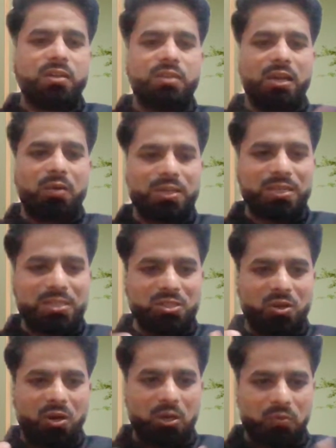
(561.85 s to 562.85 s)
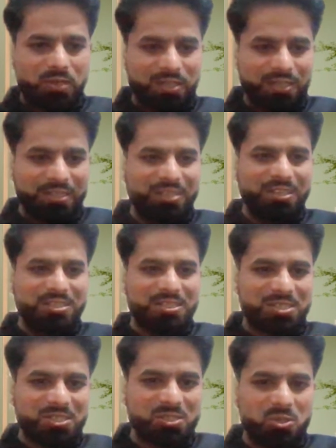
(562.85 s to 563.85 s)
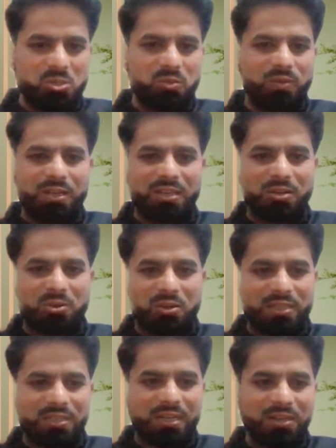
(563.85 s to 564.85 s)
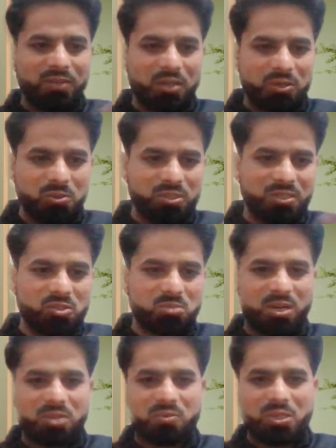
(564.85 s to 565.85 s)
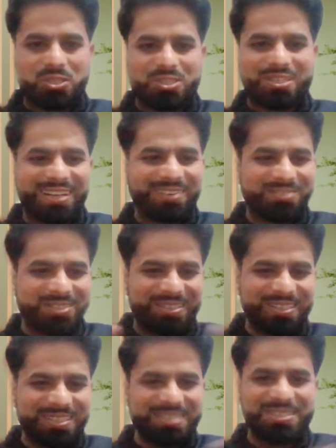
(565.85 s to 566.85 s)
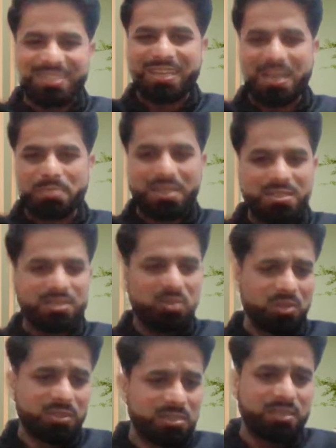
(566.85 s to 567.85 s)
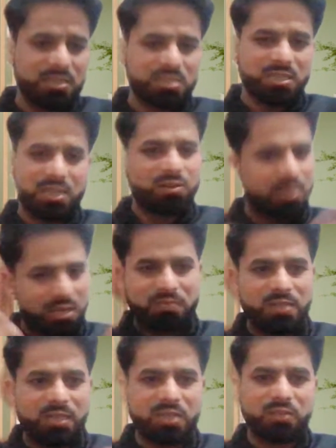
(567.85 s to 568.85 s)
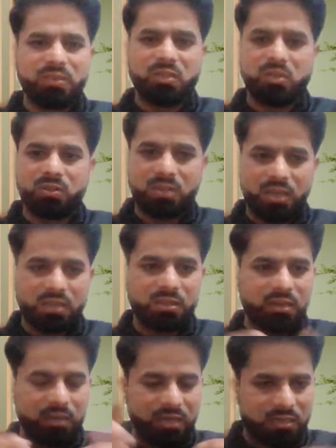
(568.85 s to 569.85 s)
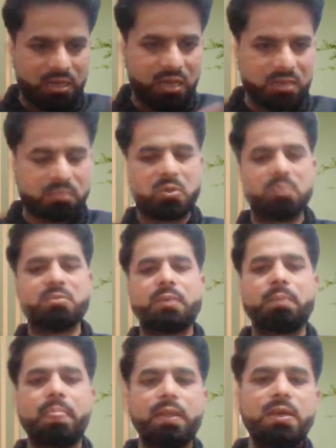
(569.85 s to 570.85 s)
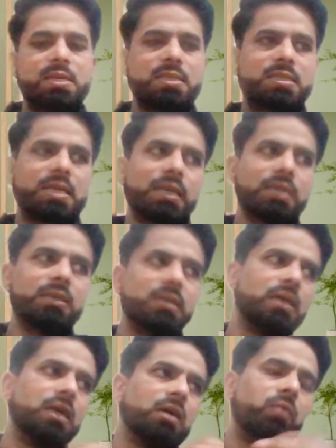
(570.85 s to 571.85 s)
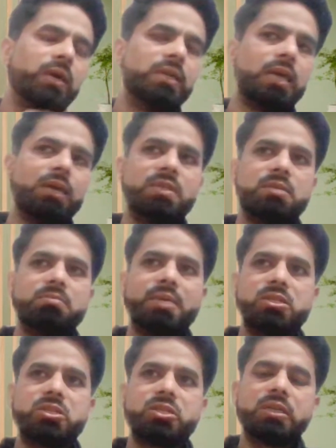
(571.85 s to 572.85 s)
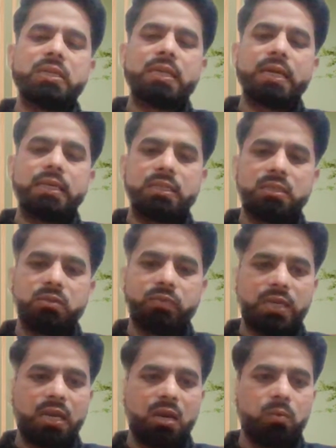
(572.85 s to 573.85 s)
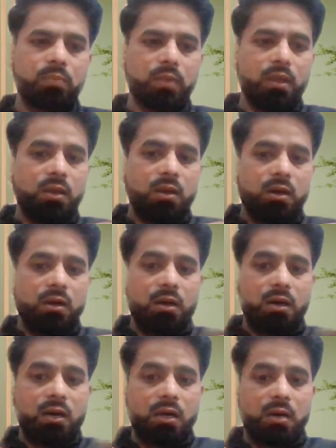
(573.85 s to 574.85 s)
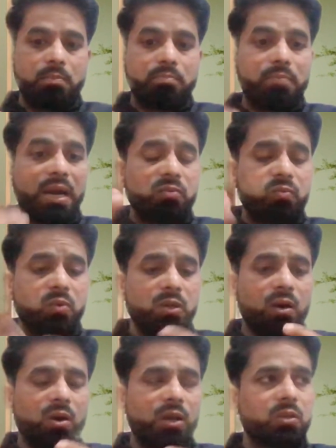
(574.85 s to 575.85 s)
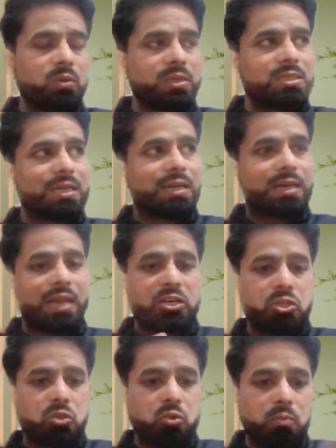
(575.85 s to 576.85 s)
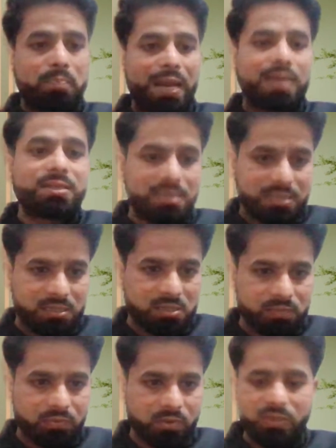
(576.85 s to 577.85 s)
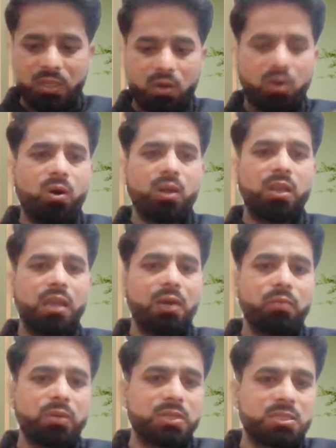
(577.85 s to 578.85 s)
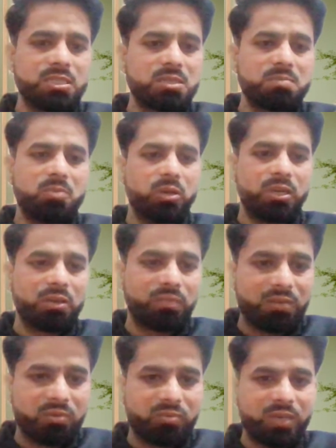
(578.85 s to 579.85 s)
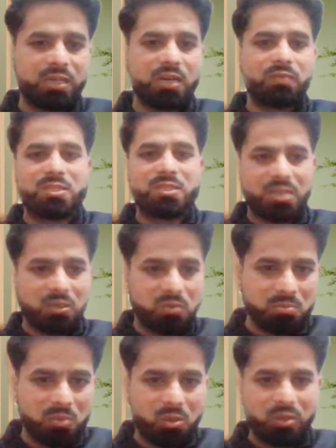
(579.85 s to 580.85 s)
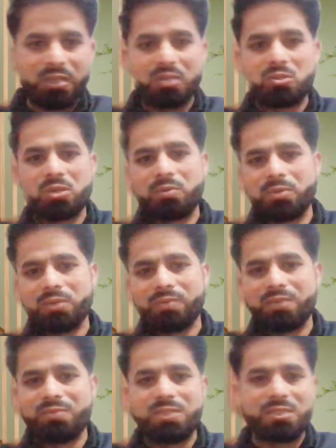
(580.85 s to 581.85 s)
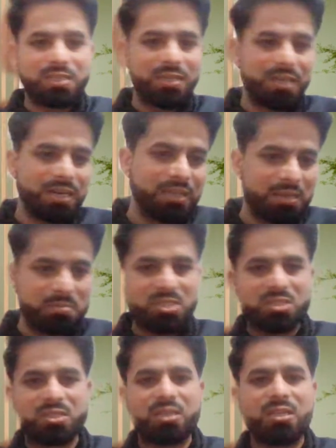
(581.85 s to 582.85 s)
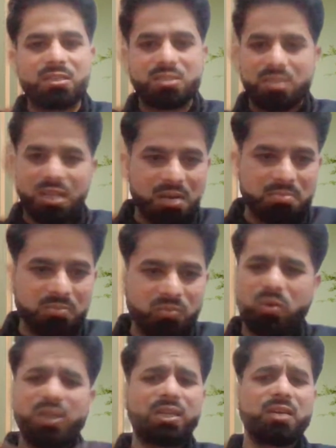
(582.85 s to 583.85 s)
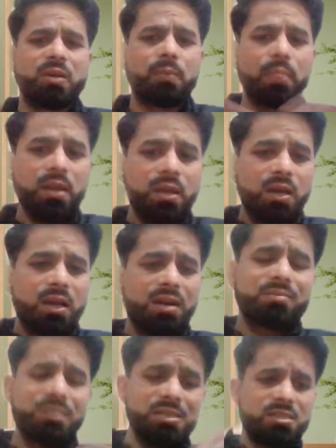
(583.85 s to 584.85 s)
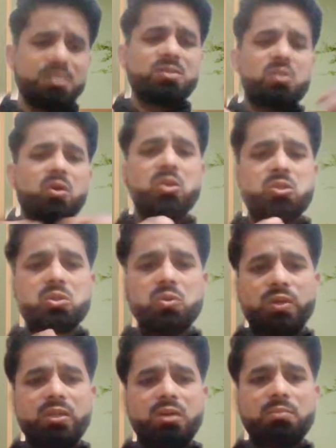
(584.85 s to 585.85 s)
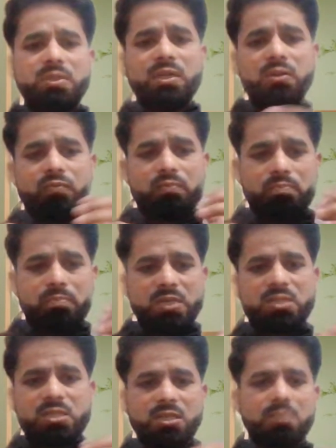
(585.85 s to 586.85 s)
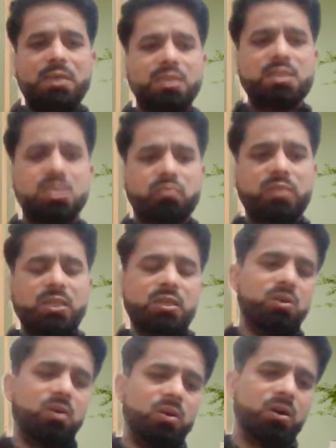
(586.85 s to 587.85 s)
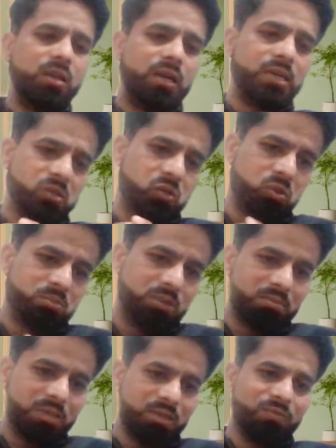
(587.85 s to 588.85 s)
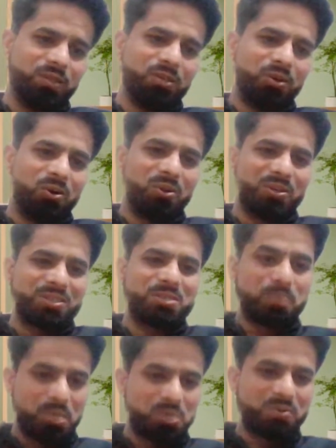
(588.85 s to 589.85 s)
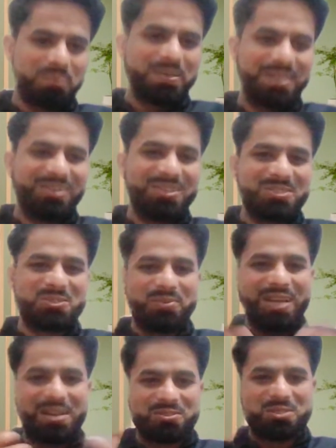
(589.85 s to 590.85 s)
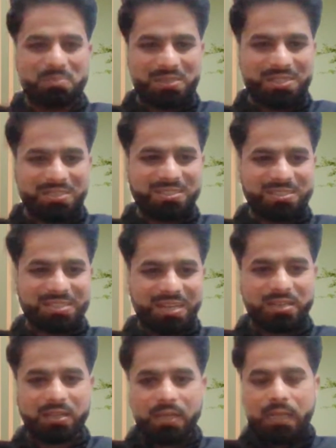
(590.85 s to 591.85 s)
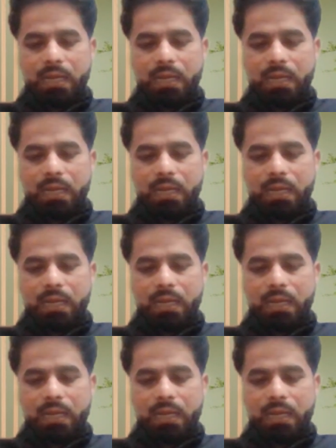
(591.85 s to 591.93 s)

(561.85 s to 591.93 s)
Nowadays, artificial intelligence is also working on it, and we are using smartwatch and everything. So they have mentioned all these things, and definitely we can get the help from them. Second one I will mention, like we have mindful, or you can say gratitude practices. We all, every since morning when we wake up, we say good morning to everyone, we say hi, namaste, salam, whatever. And this is also one of the basic, because we all, as a human being, we all are a spiritual being also, we have spirit inside.